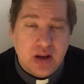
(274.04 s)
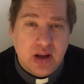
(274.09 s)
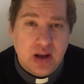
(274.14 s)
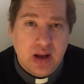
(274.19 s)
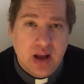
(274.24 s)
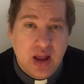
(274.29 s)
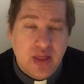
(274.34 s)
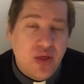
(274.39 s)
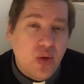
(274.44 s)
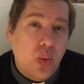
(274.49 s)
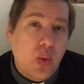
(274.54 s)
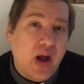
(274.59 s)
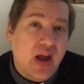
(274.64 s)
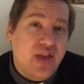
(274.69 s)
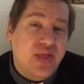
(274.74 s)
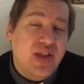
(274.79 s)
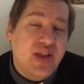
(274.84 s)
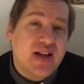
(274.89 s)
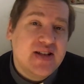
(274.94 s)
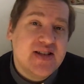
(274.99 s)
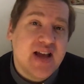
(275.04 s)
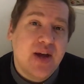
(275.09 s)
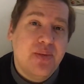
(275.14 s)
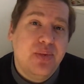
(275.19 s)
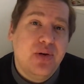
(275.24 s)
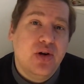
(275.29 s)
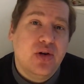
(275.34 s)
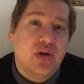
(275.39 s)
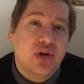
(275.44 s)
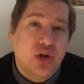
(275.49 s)
And the way things
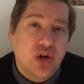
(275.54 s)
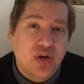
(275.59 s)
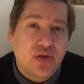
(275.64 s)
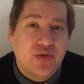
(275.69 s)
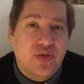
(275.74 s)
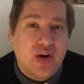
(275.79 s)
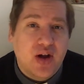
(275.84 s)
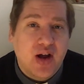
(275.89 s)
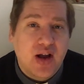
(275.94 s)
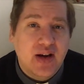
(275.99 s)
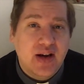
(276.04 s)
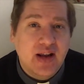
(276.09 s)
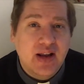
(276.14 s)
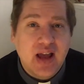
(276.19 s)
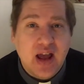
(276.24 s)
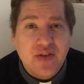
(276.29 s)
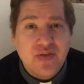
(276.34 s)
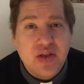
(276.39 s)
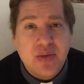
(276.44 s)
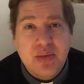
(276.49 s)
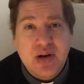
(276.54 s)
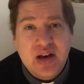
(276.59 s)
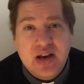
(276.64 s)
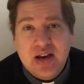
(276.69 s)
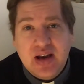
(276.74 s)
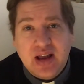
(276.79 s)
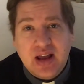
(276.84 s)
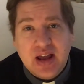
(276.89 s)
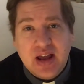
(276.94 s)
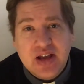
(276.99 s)
happened on Good Friday gave them an
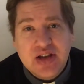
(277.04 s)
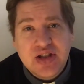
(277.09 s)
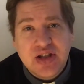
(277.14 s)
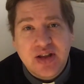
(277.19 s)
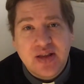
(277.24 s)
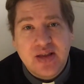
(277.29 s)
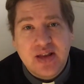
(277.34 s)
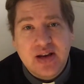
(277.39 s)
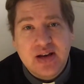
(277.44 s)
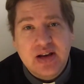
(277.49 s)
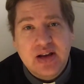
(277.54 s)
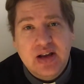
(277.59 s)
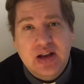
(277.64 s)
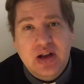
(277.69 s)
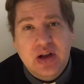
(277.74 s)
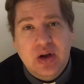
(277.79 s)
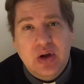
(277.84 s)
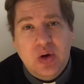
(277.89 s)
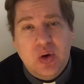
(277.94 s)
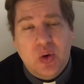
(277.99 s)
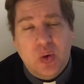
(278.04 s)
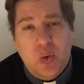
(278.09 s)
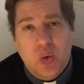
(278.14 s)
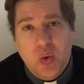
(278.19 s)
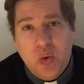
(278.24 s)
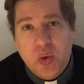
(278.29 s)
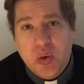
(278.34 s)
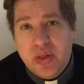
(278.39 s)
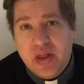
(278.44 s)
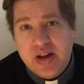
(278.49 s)
indication that
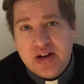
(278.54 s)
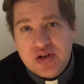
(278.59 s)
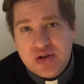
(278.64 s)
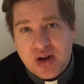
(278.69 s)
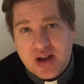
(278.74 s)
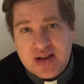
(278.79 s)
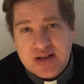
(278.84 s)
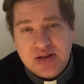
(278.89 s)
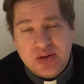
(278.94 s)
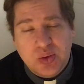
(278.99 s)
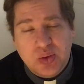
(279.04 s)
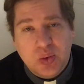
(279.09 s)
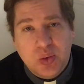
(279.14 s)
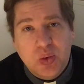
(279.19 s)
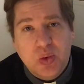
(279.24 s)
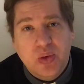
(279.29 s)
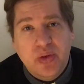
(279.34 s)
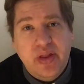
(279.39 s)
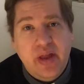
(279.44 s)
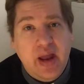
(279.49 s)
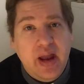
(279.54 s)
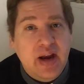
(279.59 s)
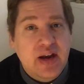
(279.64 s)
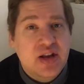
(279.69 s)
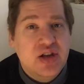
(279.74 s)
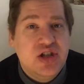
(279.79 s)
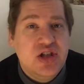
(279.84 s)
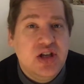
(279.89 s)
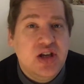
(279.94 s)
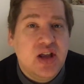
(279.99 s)
all their trust, all their
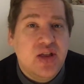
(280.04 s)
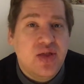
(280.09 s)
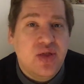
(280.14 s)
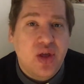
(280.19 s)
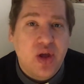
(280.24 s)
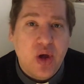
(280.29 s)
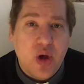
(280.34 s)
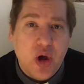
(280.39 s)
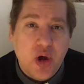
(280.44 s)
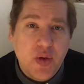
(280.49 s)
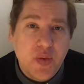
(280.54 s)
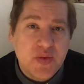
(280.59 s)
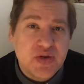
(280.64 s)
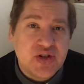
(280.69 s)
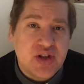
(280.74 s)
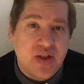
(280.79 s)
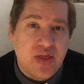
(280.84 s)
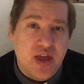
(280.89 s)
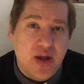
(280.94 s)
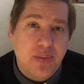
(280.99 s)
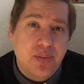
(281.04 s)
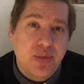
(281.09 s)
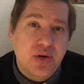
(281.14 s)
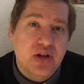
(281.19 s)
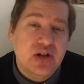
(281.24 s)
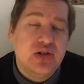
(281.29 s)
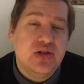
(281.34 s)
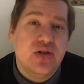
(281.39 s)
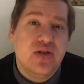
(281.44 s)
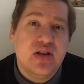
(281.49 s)
energy and their hopes that they put
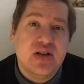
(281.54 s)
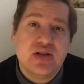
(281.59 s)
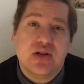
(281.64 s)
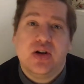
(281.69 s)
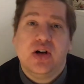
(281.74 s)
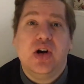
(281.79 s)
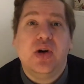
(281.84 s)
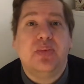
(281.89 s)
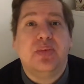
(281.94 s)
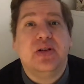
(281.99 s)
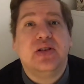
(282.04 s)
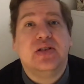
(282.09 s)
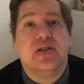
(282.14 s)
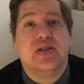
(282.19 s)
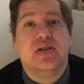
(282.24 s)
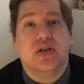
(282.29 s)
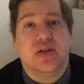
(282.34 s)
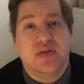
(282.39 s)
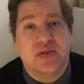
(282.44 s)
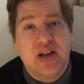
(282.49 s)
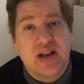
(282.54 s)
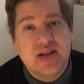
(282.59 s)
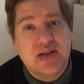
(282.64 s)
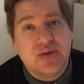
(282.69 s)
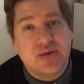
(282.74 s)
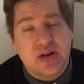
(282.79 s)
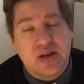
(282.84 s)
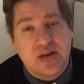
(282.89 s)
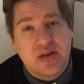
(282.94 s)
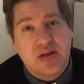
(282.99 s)
into this carpenter of
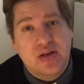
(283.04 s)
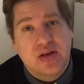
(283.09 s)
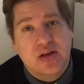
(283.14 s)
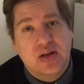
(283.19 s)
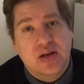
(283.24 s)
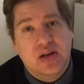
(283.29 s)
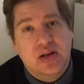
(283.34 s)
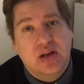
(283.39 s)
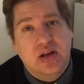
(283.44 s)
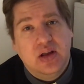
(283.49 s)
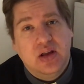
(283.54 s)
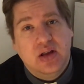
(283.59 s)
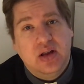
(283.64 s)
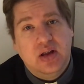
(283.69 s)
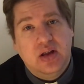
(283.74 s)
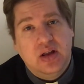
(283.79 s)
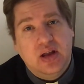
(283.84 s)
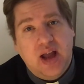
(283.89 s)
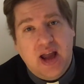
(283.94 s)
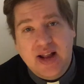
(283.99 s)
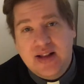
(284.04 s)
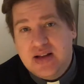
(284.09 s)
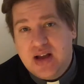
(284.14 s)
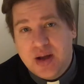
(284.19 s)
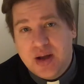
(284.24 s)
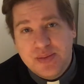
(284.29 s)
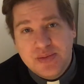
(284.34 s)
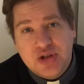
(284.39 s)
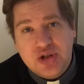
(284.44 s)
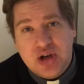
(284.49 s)
Nazareth had
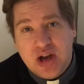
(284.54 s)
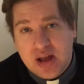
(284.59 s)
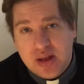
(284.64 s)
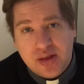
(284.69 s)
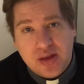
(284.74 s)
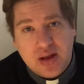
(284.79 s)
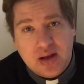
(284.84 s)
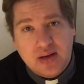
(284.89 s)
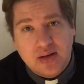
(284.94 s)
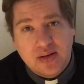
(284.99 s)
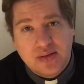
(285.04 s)
come to nothing.